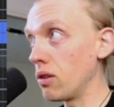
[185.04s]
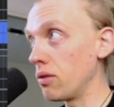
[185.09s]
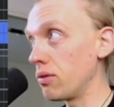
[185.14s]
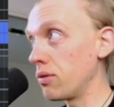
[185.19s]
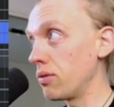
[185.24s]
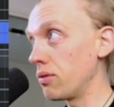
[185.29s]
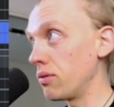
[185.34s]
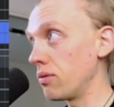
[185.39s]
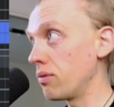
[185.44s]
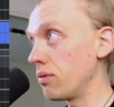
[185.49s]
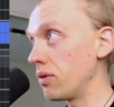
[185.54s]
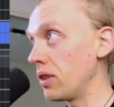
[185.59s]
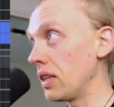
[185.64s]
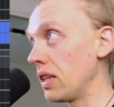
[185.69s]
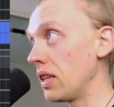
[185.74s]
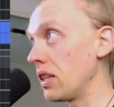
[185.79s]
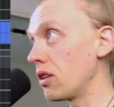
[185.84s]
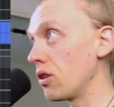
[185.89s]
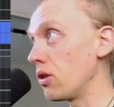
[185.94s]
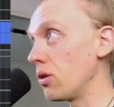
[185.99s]
of the
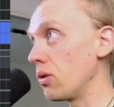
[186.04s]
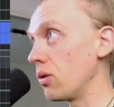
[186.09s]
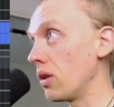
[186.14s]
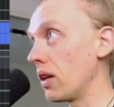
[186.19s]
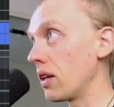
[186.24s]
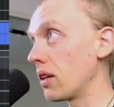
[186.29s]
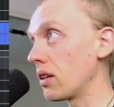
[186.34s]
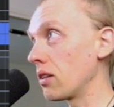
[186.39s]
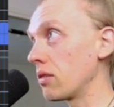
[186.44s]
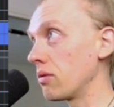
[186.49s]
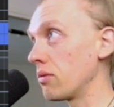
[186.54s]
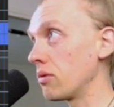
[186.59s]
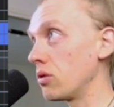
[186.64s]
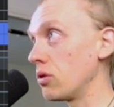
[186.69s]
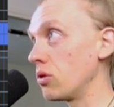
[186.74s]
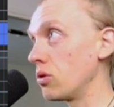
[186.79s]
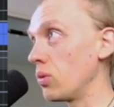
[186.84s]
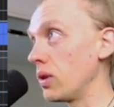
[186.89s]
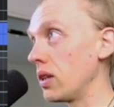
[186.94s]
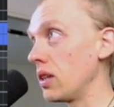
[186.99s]
EQ
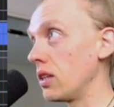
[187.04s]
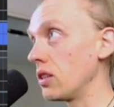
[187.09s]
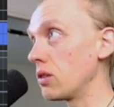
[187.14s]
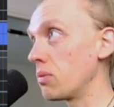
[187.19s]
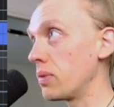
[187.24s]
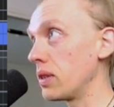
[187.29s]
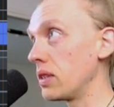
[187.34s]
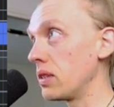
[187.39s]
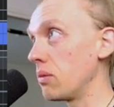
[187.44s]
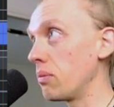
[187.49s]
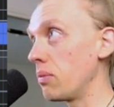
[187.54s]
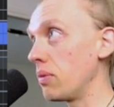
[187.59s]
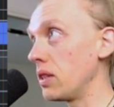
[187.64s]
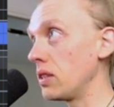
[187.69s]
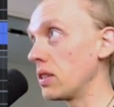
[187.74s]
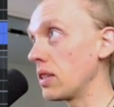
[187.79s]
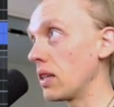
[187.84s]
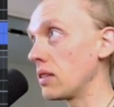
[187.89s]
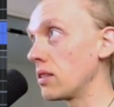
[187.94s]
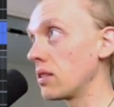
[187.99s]
just with these
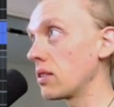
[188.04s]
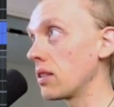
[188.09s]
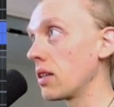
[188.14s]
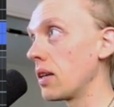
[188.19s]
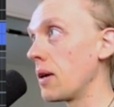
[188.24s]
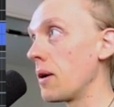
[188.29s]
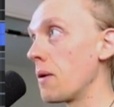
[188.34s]
presets.